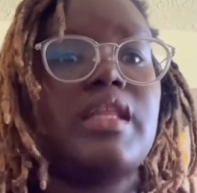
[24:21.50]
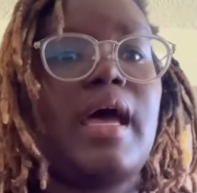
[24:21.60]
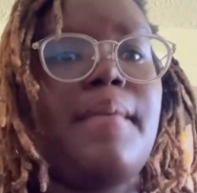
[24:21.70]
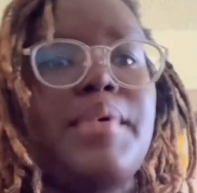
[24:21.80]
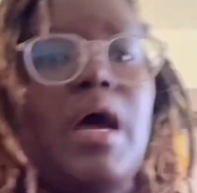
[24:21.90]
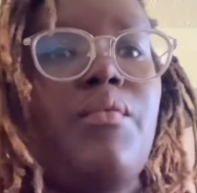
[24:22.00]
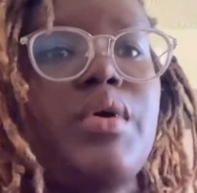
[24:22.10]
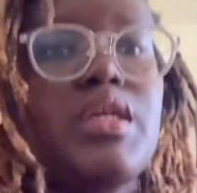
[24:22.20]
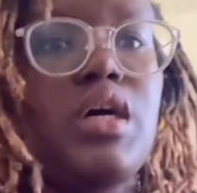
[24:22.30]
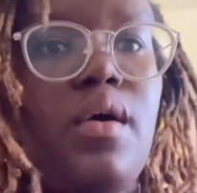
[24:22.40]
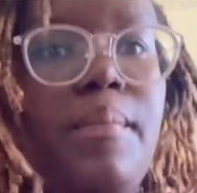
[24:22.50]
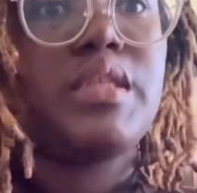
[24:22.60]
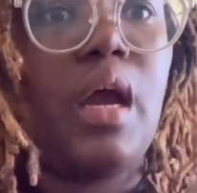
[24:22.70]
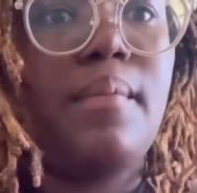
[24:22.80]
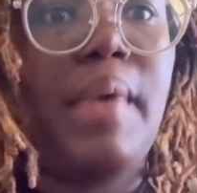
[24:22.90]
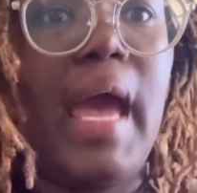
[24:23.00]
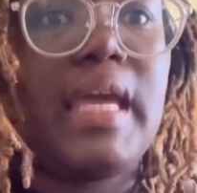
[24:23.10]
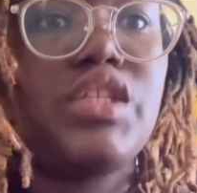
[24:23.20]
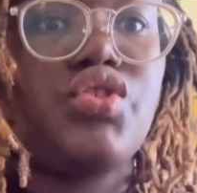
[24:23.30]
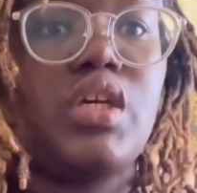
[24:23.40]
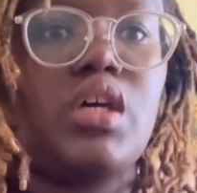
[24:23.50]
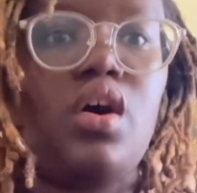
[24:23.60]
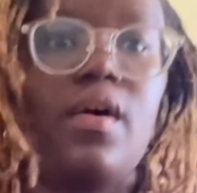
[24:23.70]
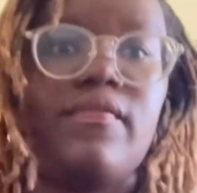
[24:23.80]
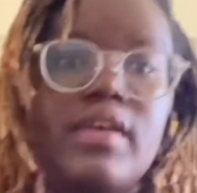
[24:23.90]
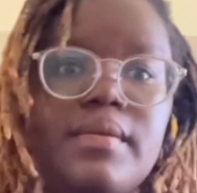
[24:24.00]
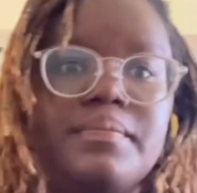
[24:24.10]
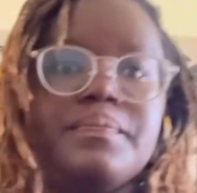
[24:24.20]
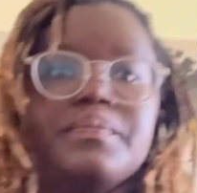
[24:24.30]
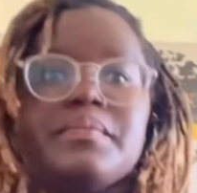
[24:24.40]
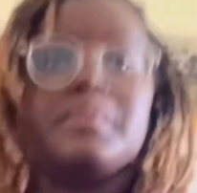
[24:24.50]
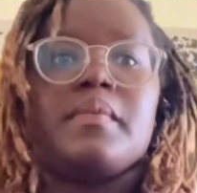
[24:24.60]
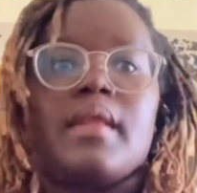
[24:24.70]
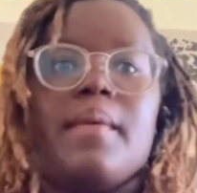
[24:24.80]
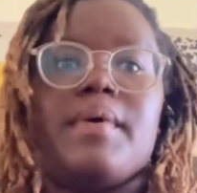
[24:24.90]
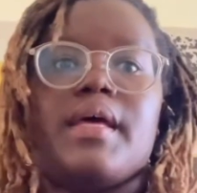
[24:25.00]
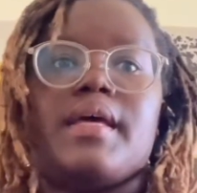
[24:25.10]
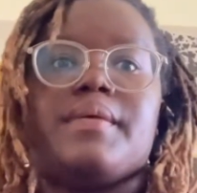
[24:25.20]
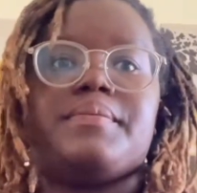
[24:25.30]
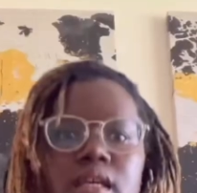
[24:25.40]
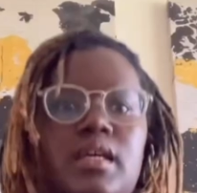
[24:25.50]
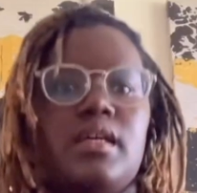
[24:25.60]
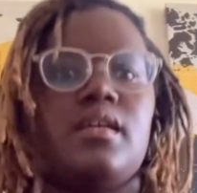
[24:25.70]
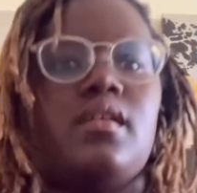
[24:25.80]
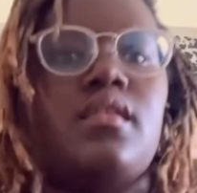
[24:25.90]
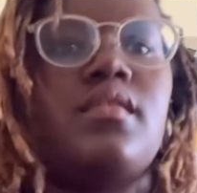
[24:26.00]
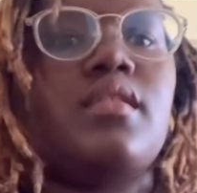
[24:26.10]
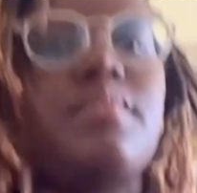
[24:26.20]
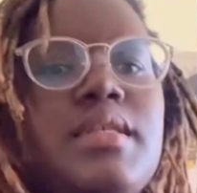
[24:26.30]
that, but I want to go start back in drinking coffee. But yeah, hold on, let me